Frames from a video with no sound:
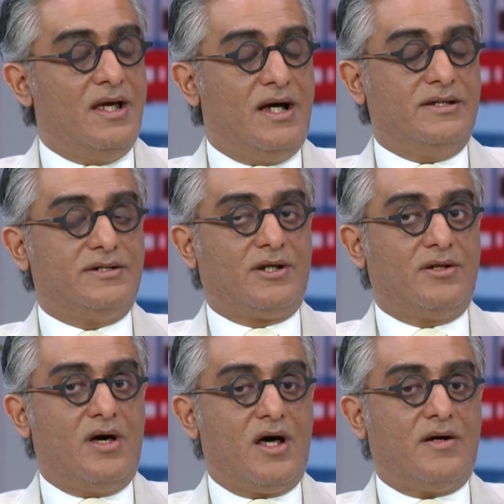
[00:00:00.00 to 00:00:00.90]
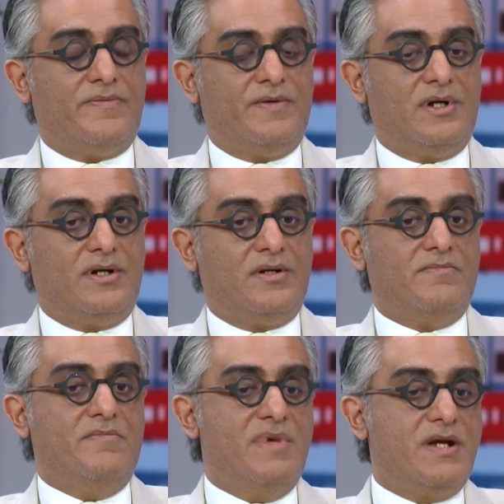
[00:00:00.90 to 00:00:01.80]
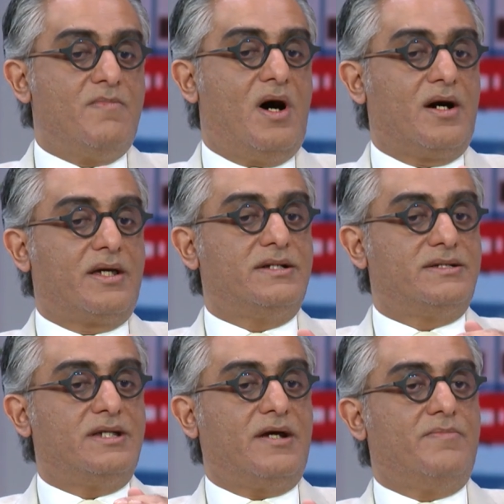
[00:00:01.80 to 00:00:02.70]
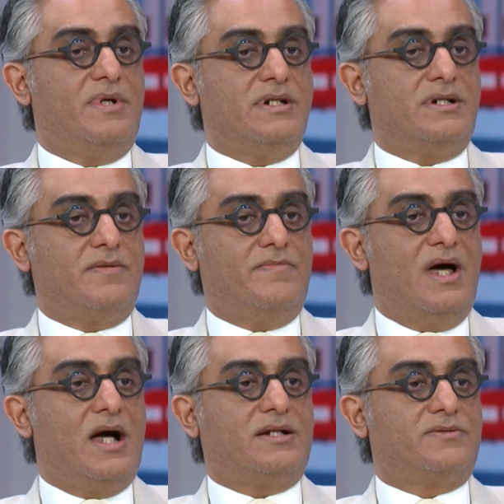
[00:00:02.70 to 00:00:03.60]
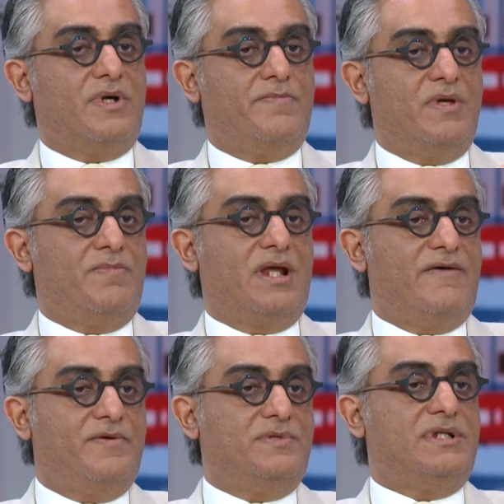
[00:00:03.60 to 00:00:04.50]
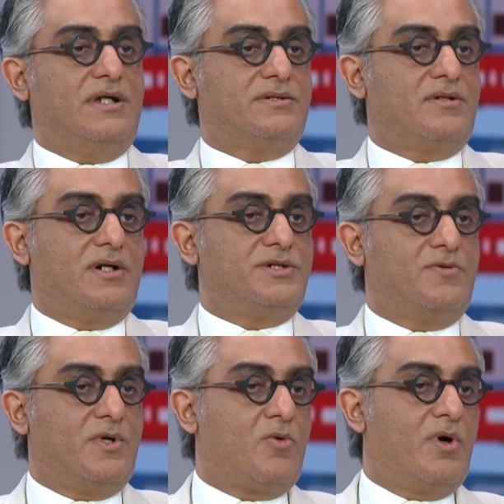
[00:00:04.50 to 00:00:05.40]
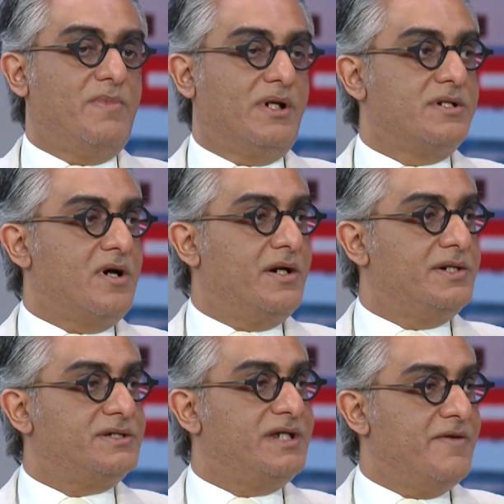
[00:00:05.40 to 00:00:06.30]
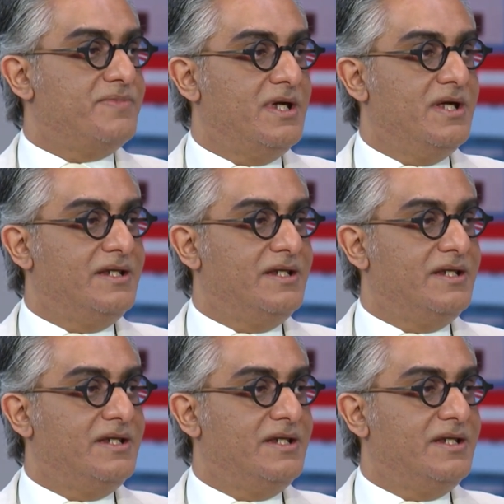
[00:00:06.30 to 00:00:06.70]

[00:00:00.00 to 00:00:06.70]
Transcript: And there's a lot of mid-market segment banks where people have $50,000 to $250,000 saved.